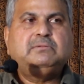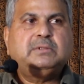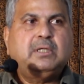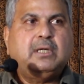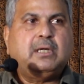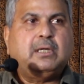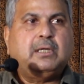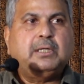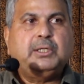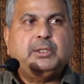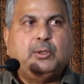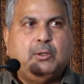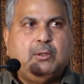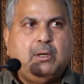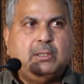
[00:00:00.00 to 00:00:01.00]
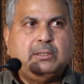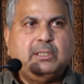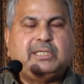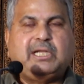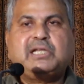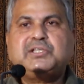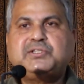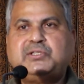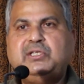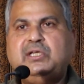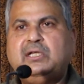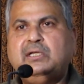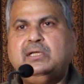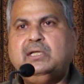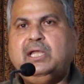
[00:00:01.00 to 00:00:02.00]
on the
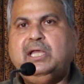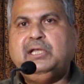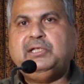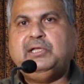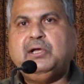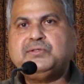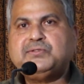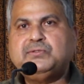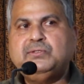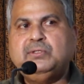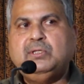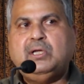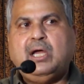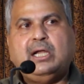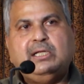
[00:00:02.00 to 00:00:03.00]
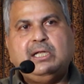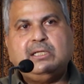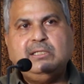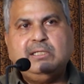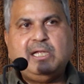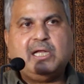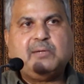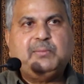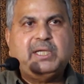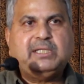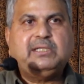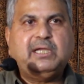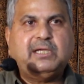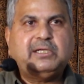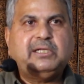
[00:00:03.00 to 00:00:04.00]
terrestrial areas, and then thereby
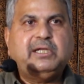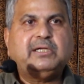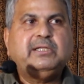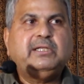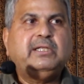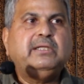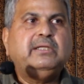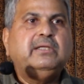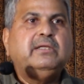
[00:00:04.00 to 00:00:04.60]
they create the